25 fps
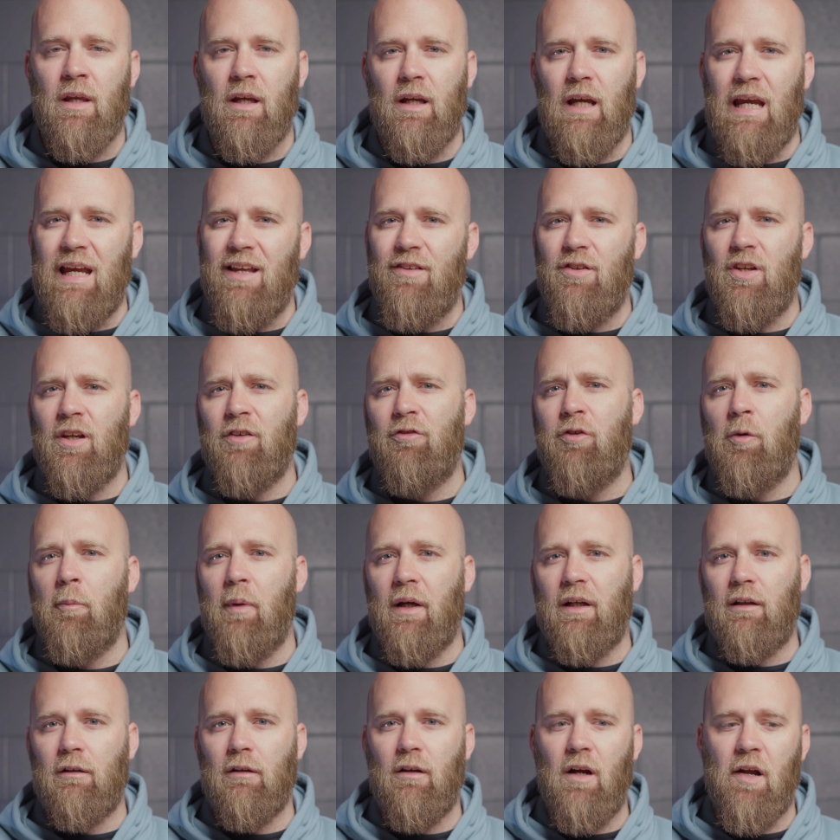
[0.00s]
easier for
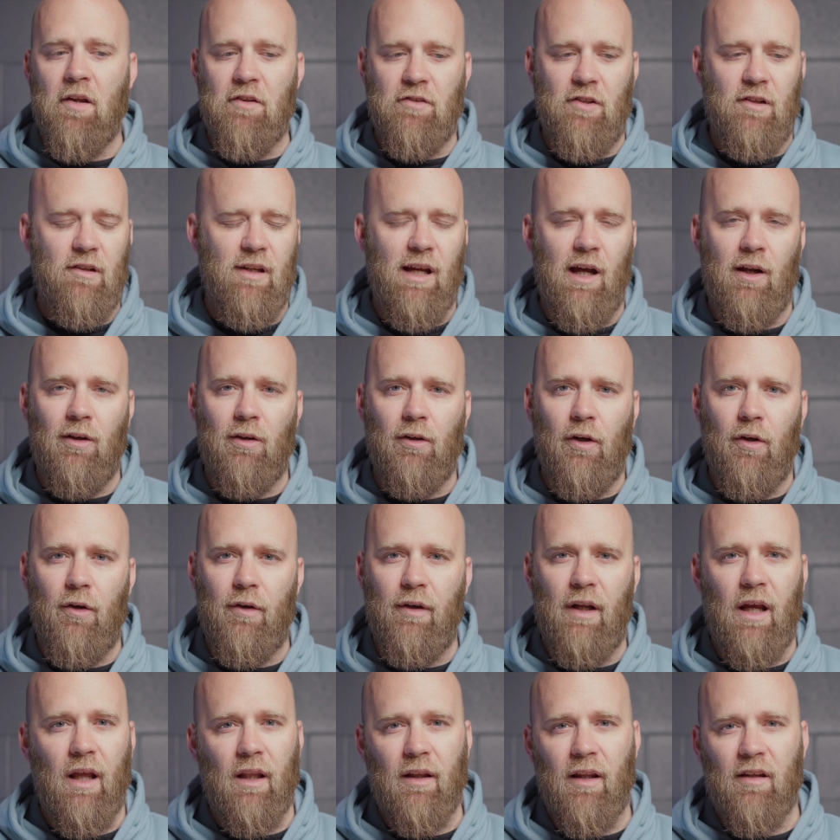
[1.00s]
my clients to
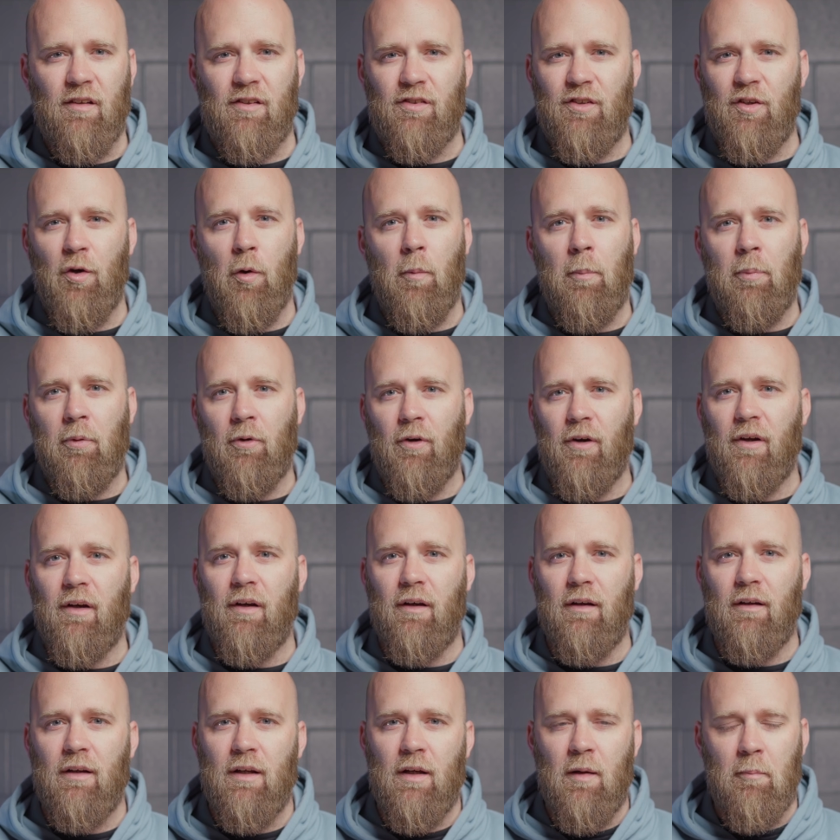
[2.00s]
download, and they still
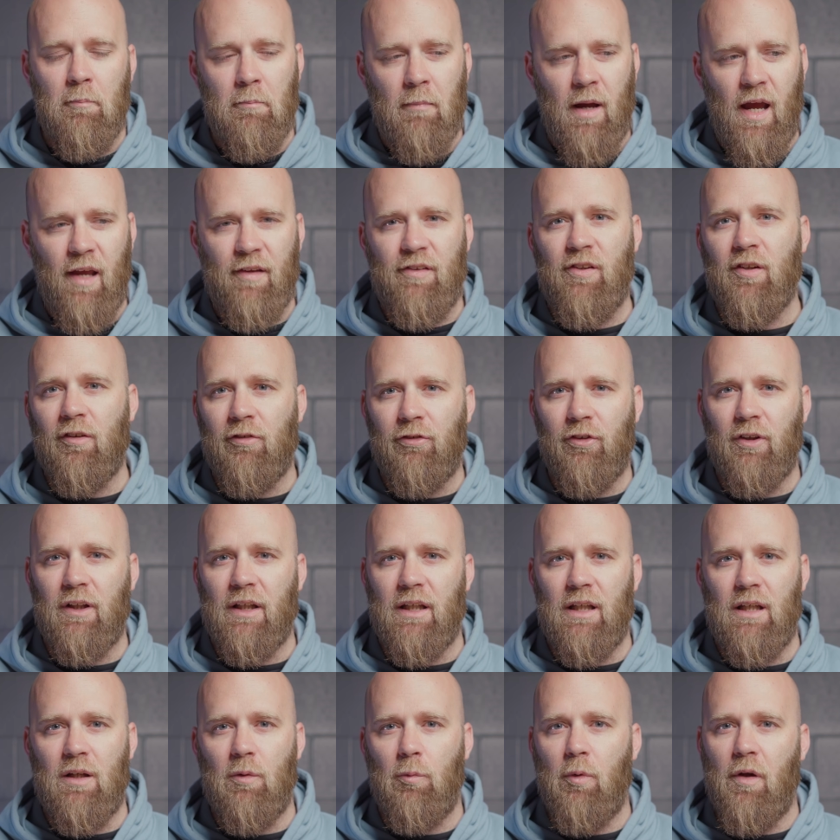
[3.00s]
print
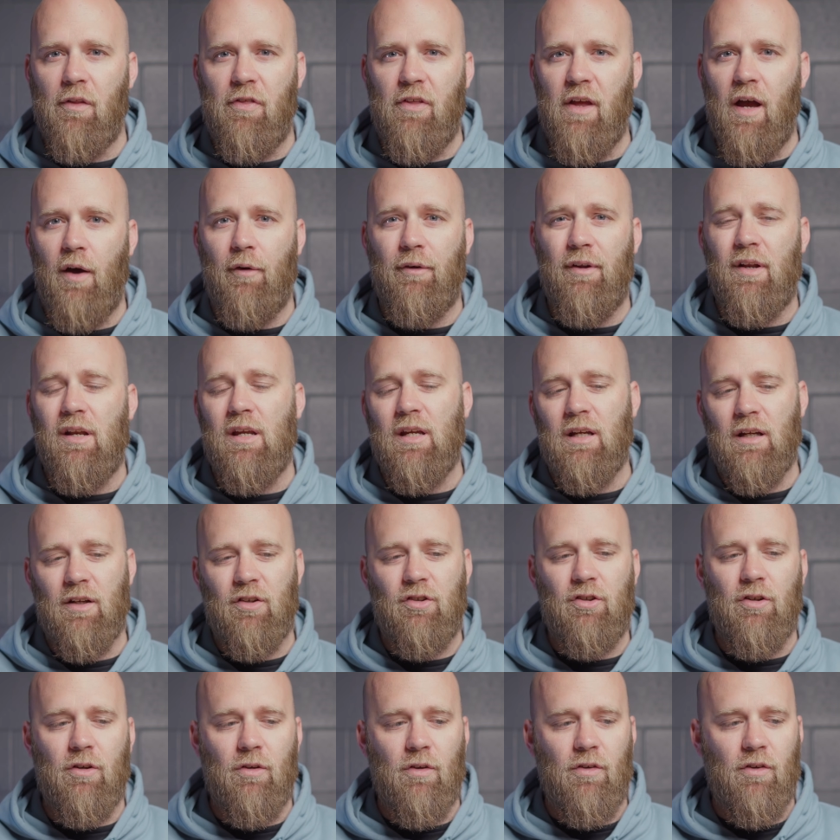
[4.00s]
massively without any
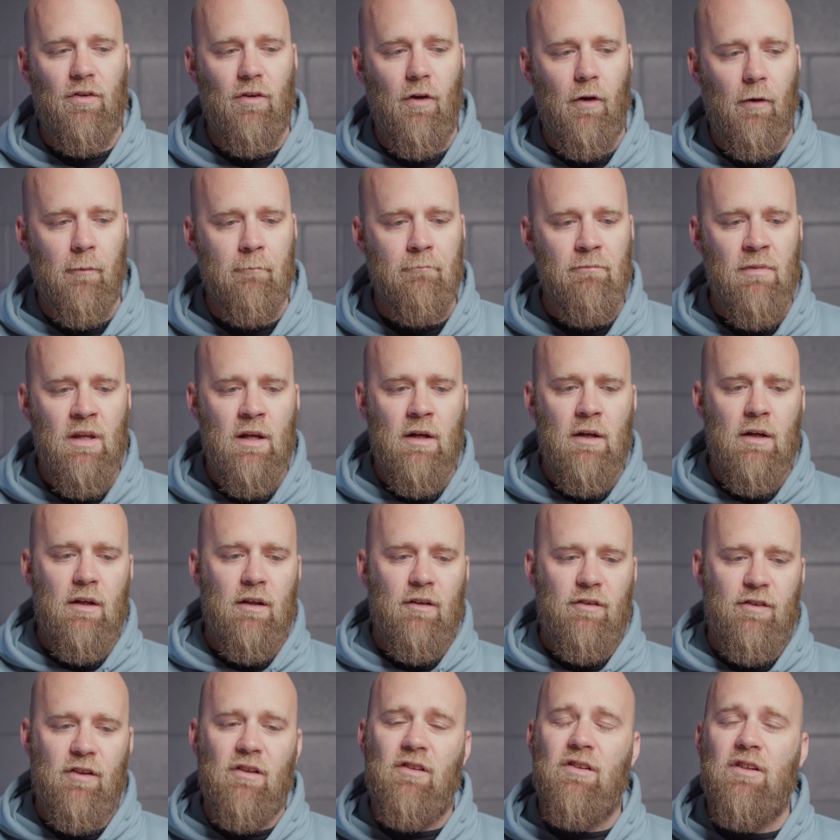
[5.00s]
issues. So
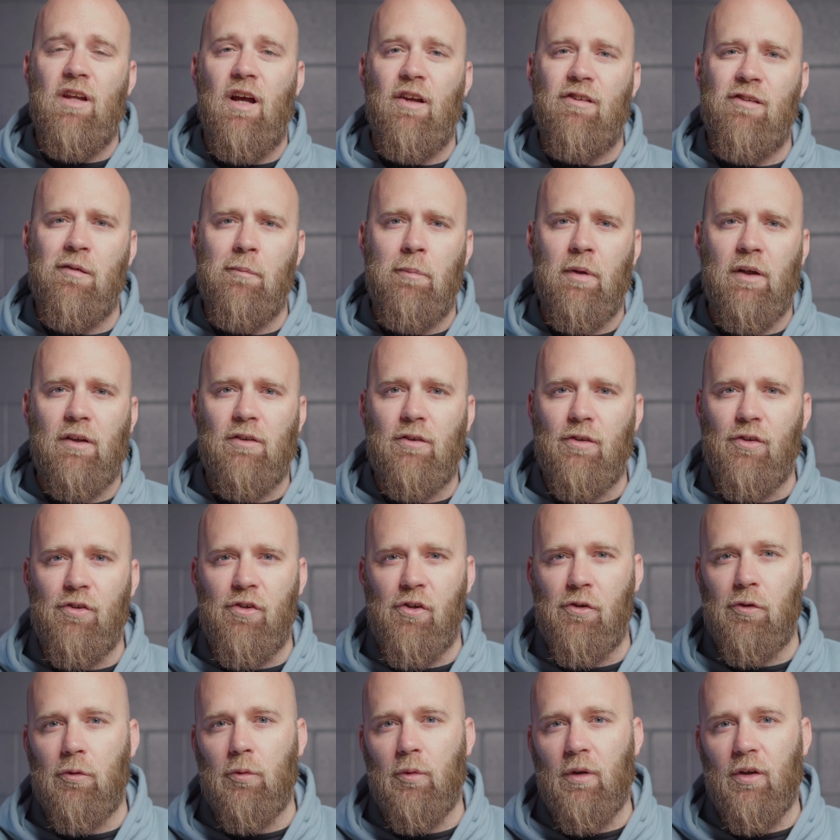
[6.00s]
6000 pixels
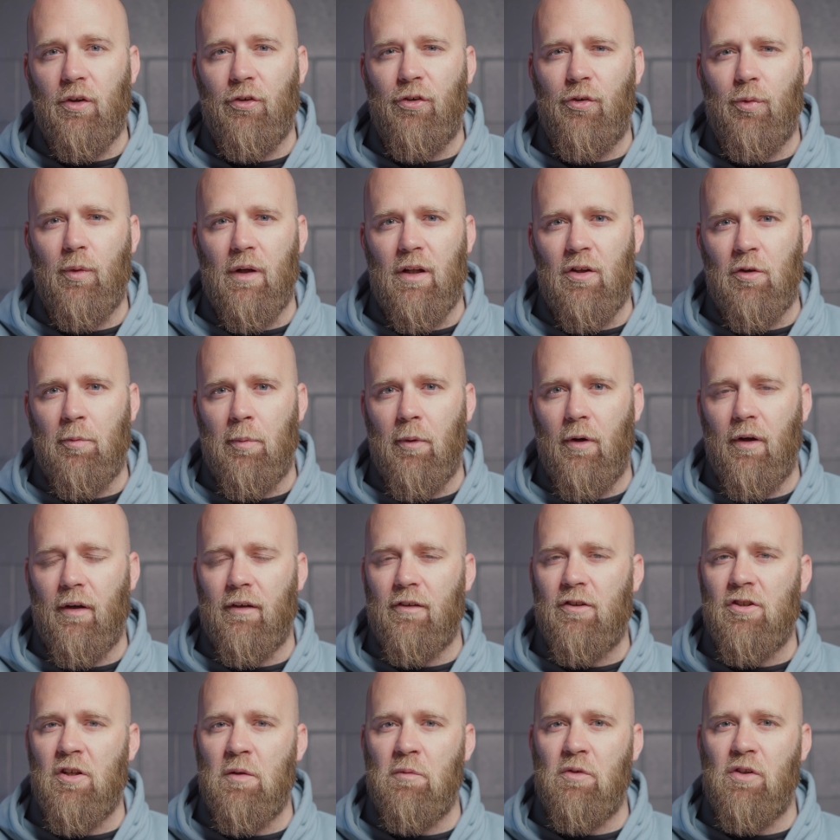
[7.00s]
is a real sweet spot
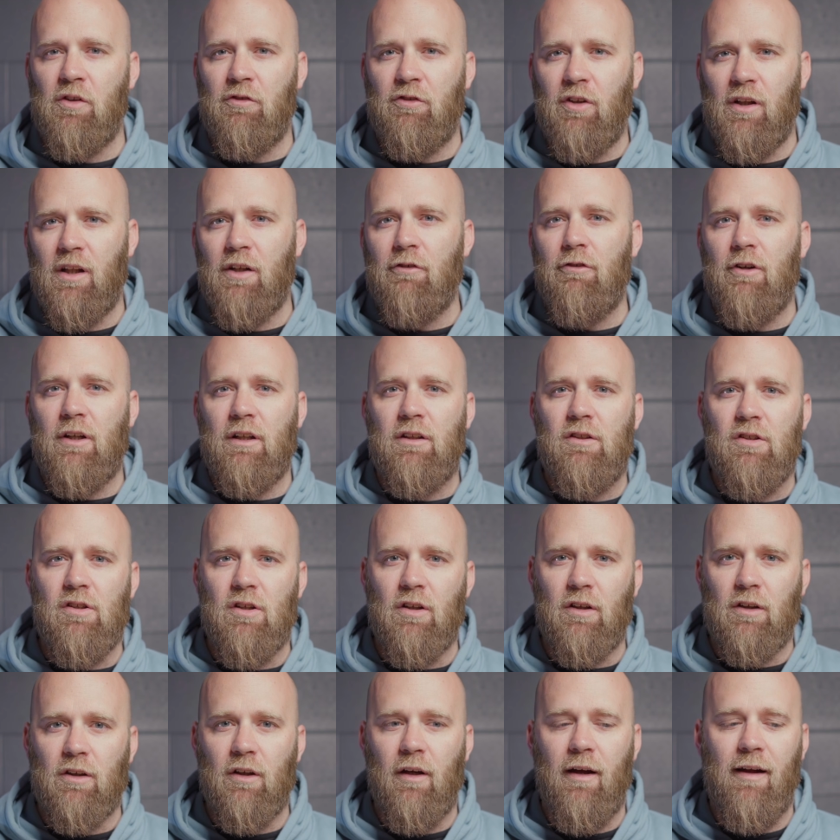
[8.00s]
in terms of delivering to
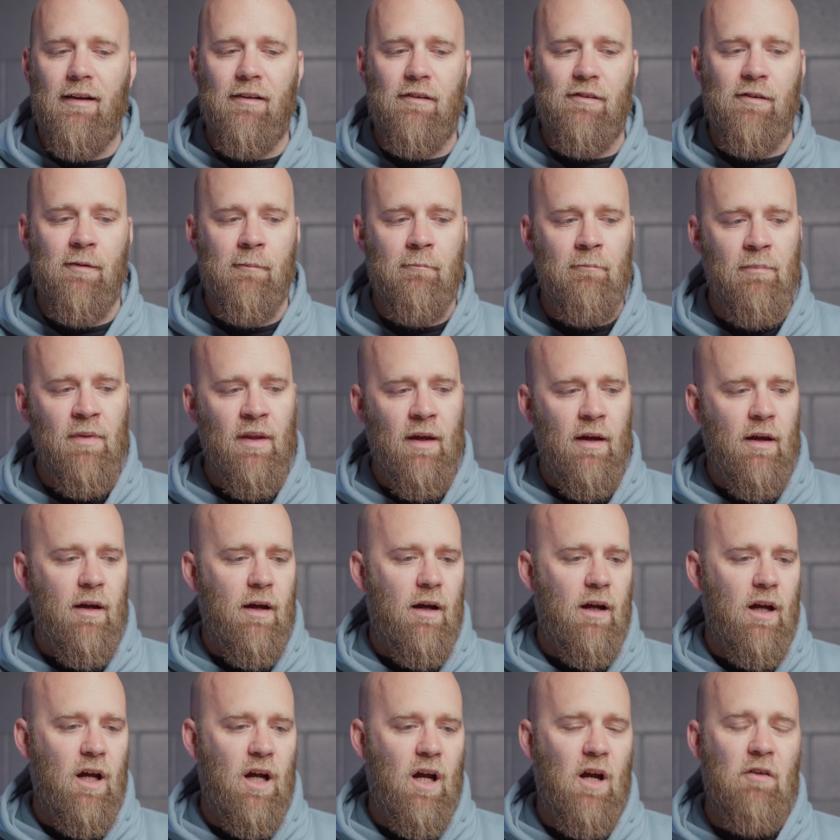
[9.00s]
your clients.
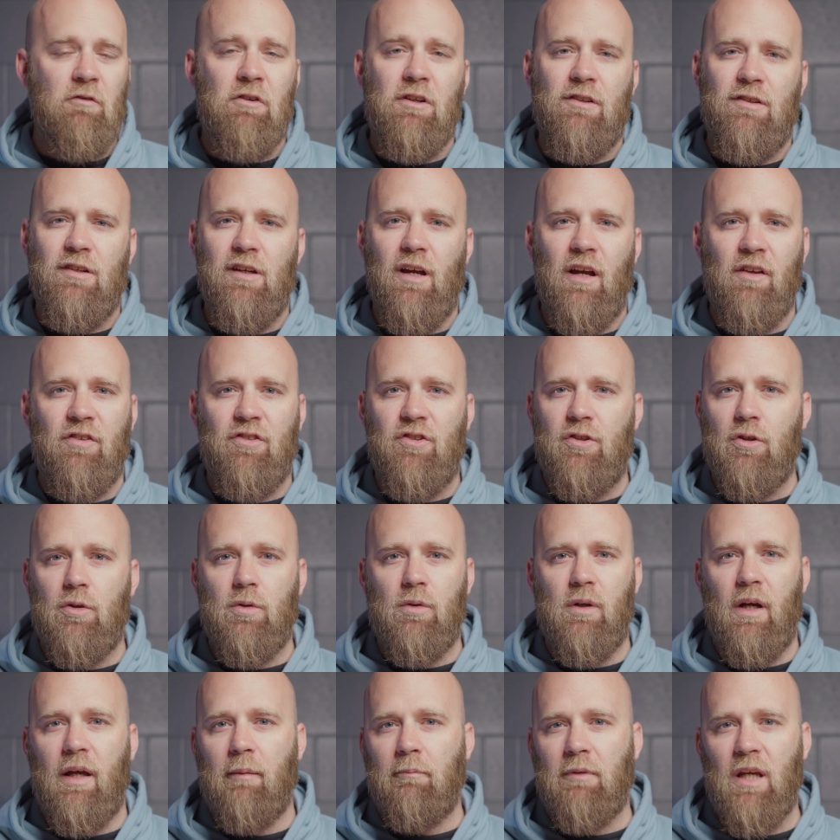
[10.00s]
Obviously, I
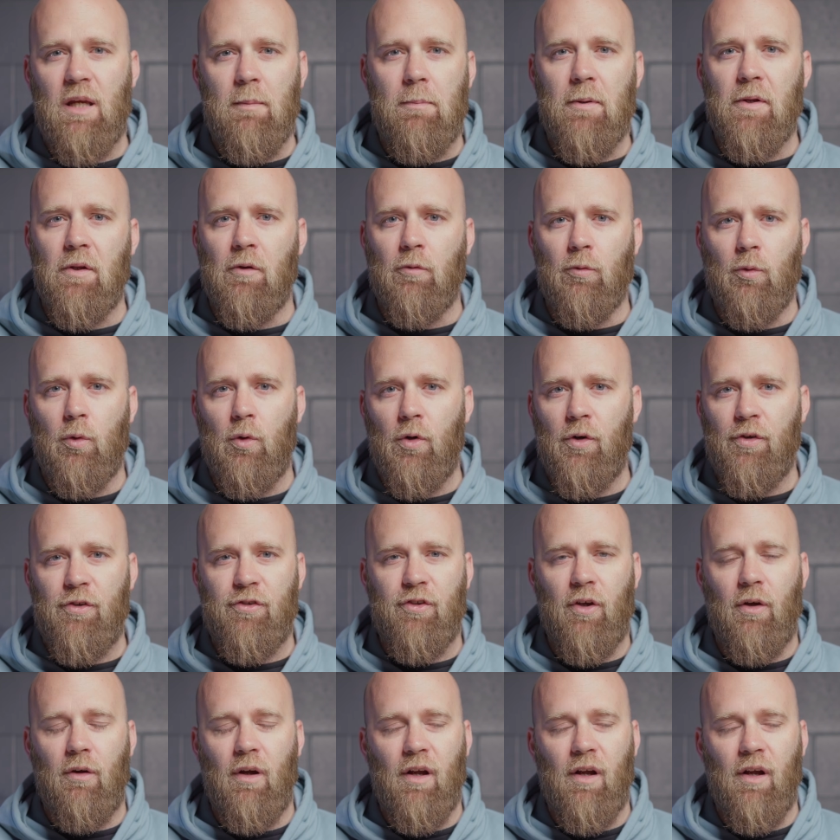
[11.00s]
still am keeping the RAWs, so